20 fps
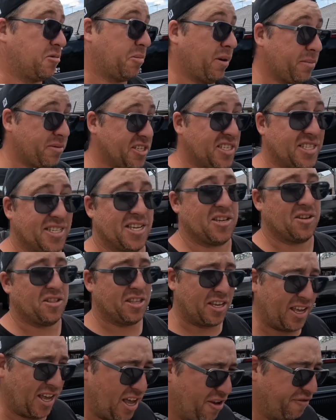will probably stick on the
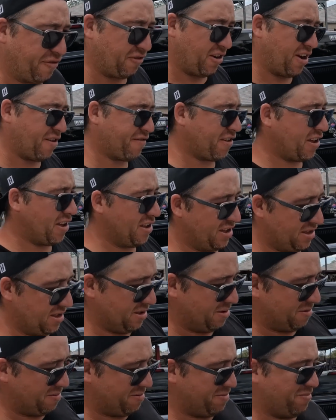car forever.
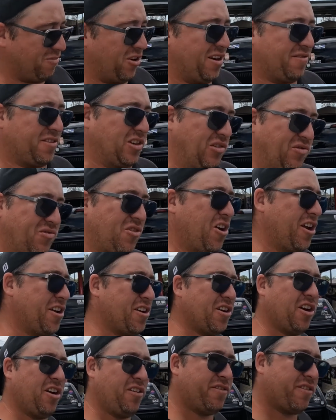Might have to grind
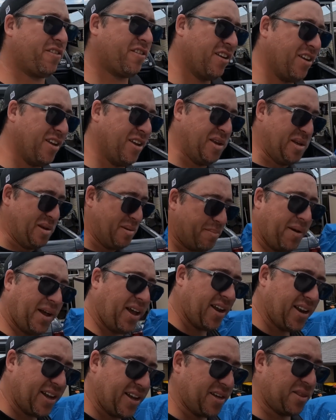it off,
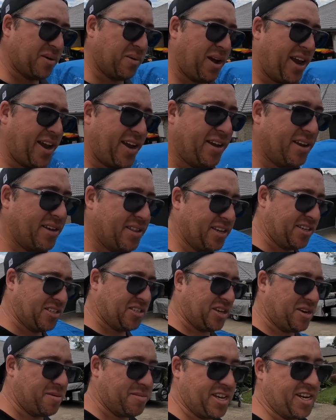but either way, I think it's
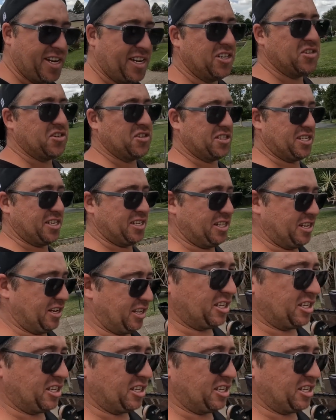gonna be an interesting little